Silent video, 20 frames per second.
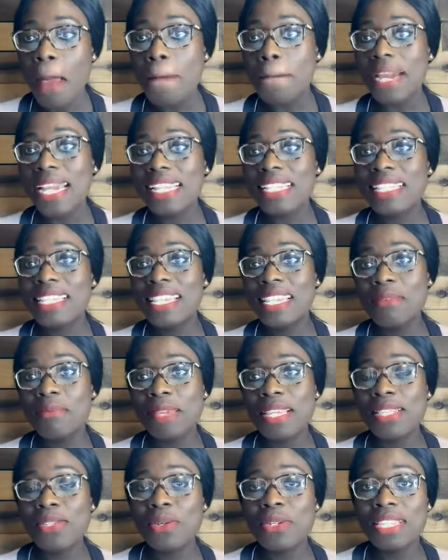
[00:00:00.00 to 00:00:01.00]
My team
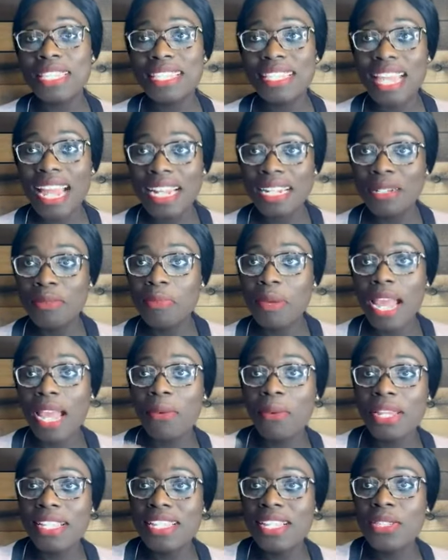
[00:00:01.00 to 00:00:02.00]
is on standby
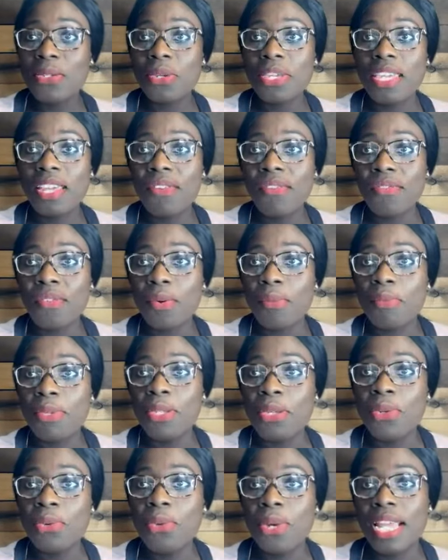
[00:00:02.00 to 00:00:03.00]
waiting to hear from
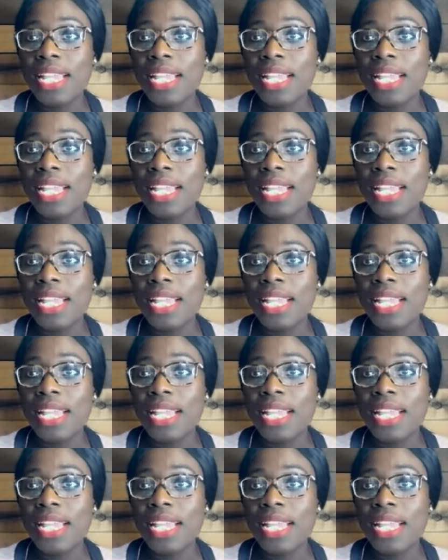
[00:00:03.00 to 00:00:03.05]
you.